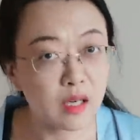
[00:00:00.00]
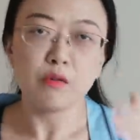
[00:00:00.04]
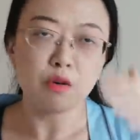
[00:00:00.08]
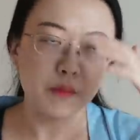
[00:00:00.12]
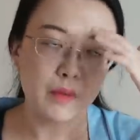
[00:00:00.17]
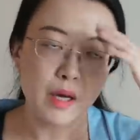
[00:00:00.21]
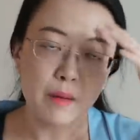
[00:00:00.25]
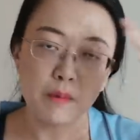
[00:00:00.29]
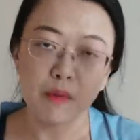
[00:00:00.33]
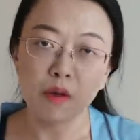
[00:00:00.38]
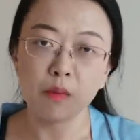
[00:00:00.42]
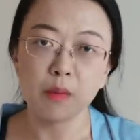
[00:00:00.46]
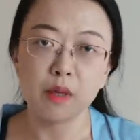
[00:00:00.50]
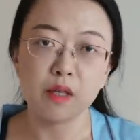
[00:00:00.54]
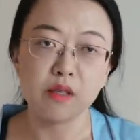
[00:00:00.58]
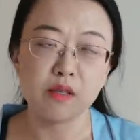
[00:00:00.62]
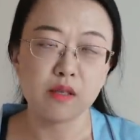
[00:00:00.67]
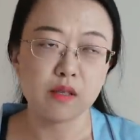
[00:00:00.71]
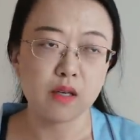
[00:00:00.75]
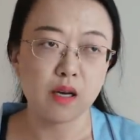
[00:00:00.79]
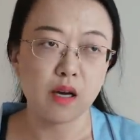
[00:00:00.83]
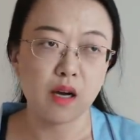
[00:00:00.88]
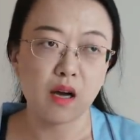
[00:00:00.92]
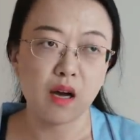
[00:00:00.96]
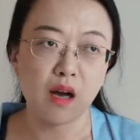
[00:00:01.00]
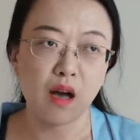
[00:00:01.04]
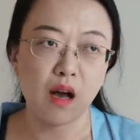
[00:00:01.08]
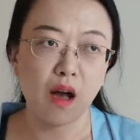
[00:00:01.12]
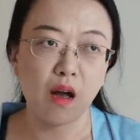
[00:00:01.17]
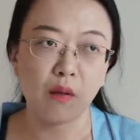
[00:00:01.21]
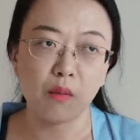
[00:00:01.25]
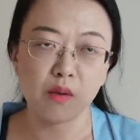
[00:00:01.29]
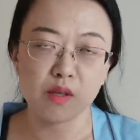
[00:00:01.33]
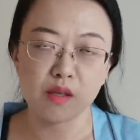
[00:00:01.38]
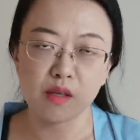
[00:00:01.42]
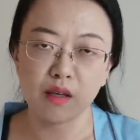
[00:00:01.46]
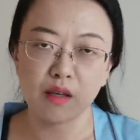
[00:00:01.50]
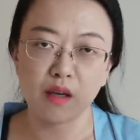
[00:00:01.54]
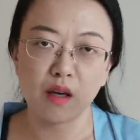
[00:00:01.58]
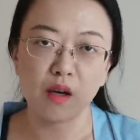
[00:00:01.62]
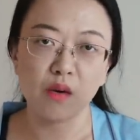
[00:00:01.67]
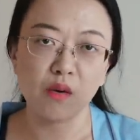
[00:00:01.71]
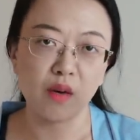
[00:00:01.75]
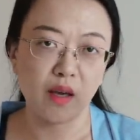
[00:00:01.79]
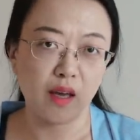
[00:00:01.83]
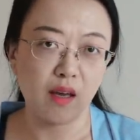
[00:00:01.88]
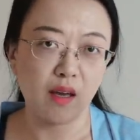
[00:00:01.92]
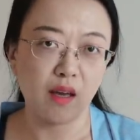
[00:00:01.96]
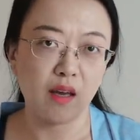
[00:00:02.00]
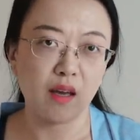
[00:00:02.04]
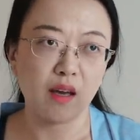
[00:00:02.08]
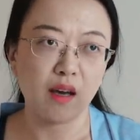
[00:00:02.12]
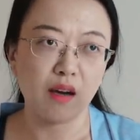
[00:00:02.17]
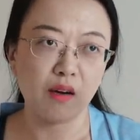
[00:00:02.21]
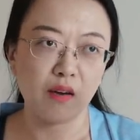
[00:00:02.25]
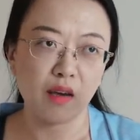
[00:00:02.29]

From that moment, I was like, okay,